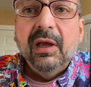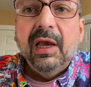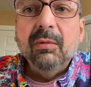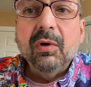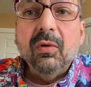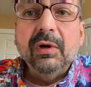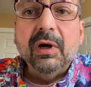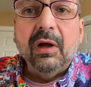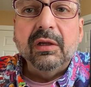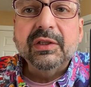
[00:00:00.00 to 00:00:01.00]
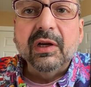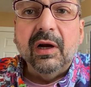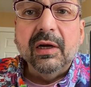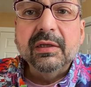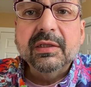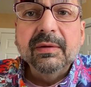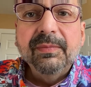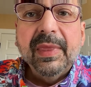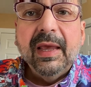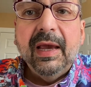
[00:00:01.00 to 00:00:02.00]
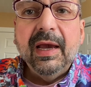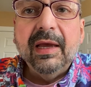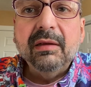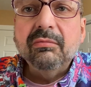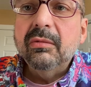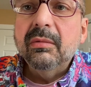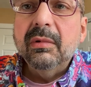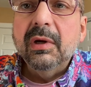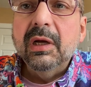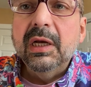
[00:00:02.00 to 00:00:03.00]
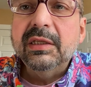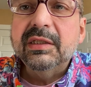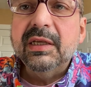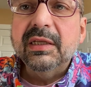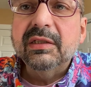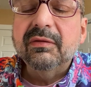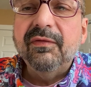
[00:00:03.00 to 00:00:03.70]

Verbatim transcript: and we'll go to all songs, and it says